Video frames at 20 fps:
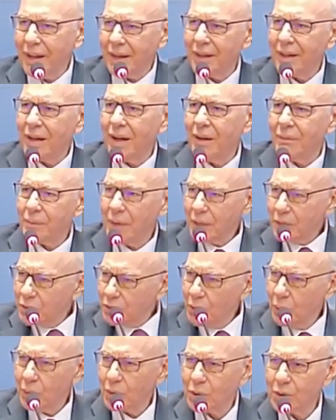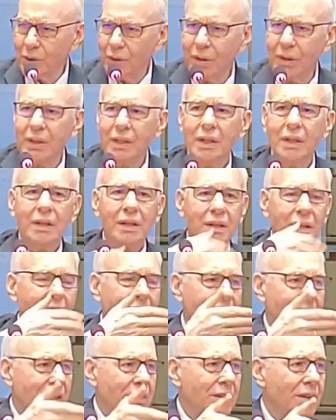economic, social,
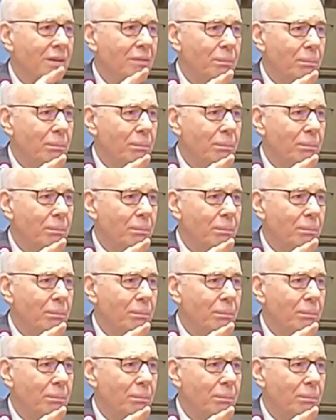uh,